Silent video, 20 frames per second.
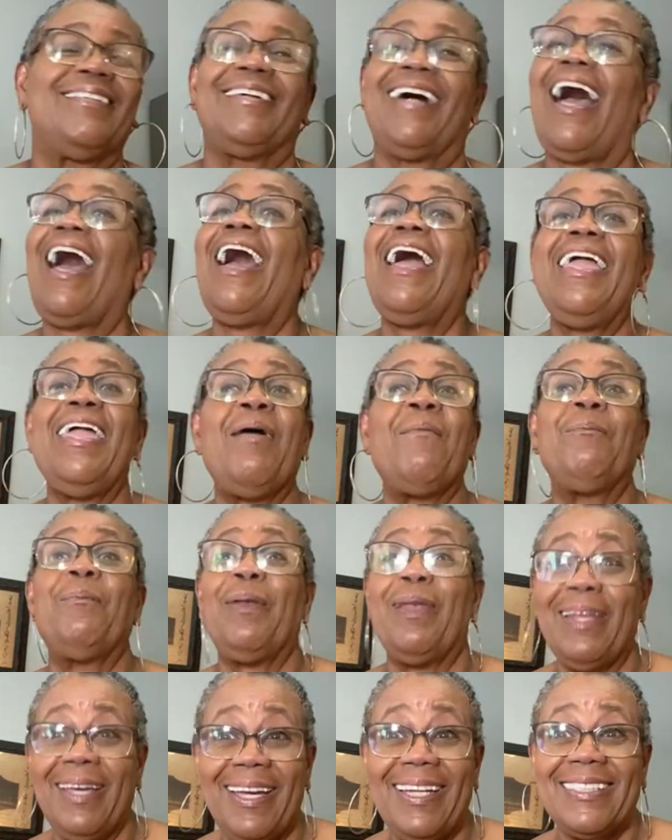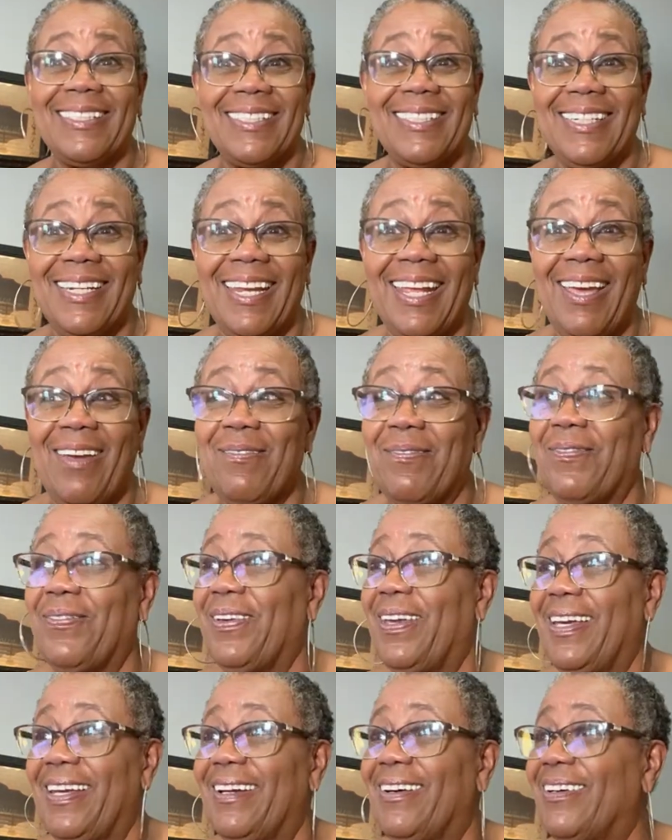I am blessed in that
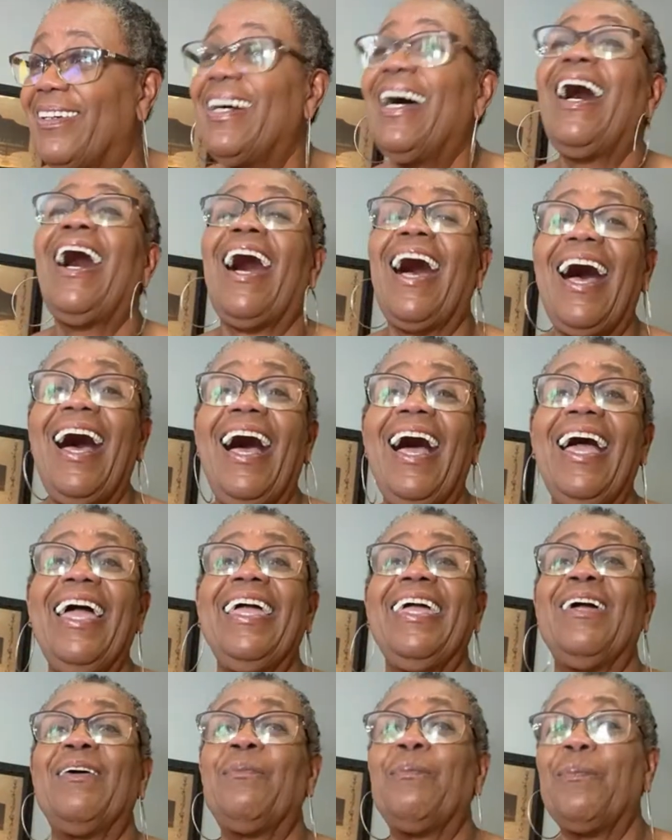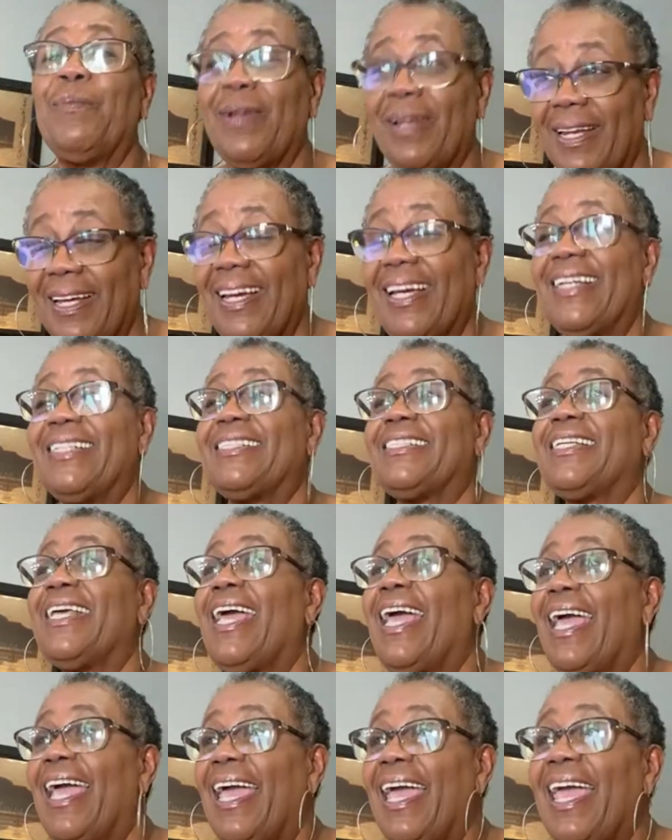field. I am blessed.
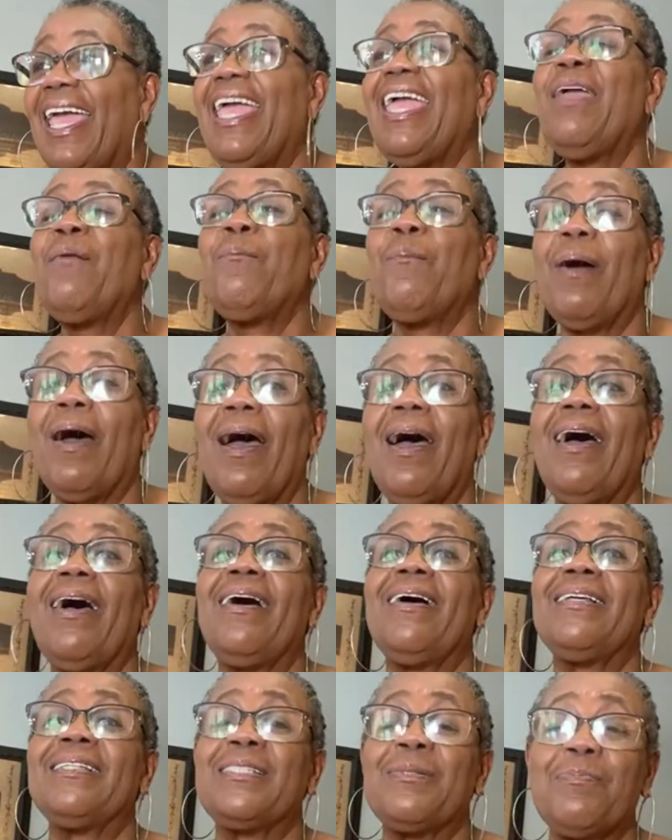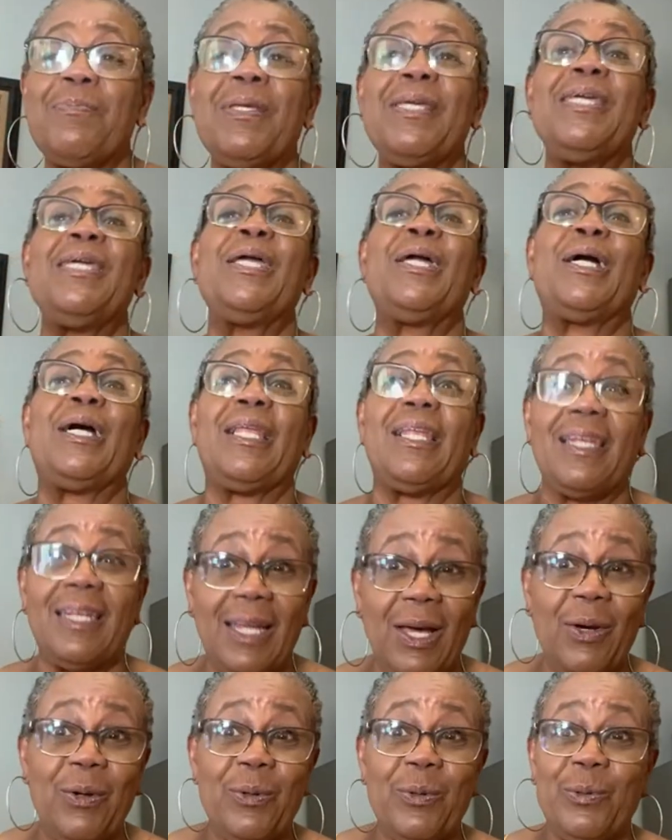He buys me
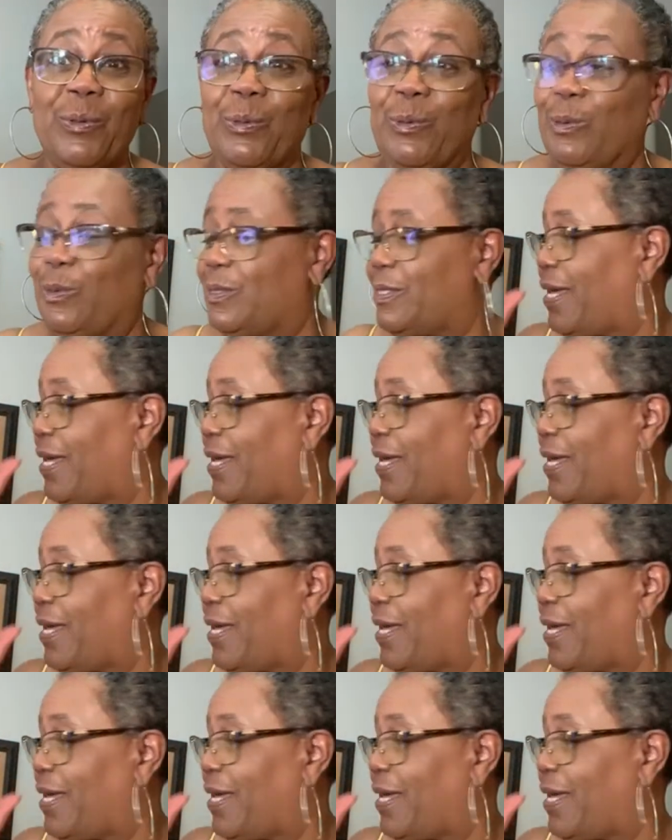clothes.